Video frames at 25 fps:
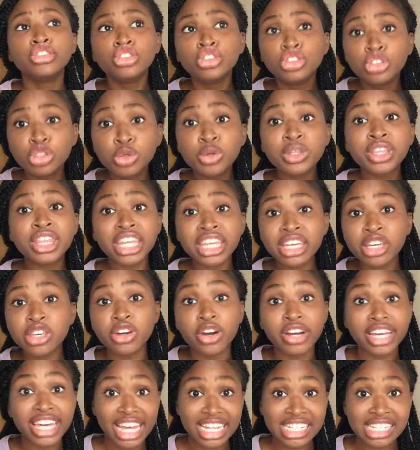you will think
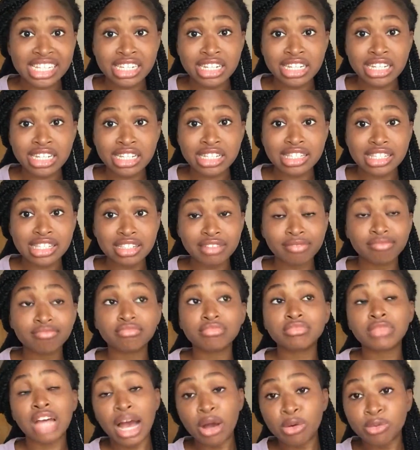you're getting it,
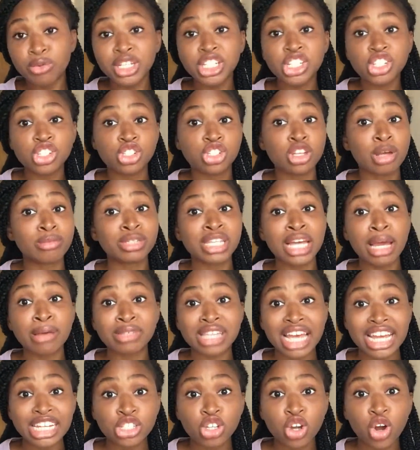which sometimes
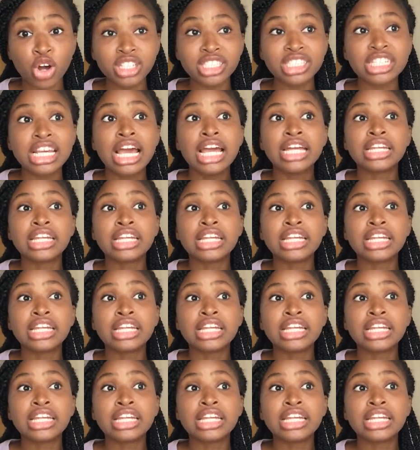I thought.